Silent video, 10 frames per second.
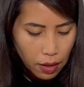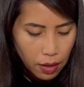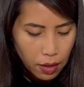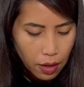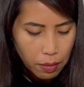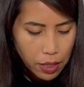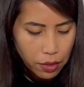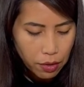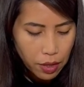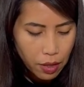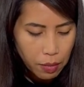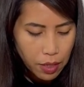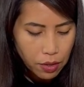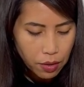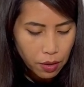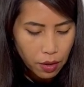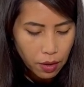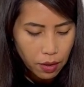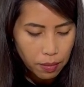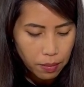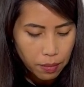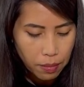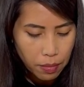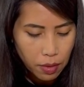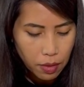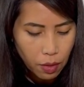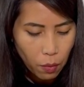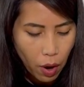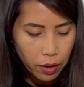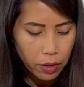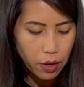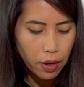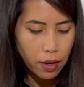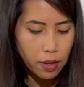And I'm inserting them into the water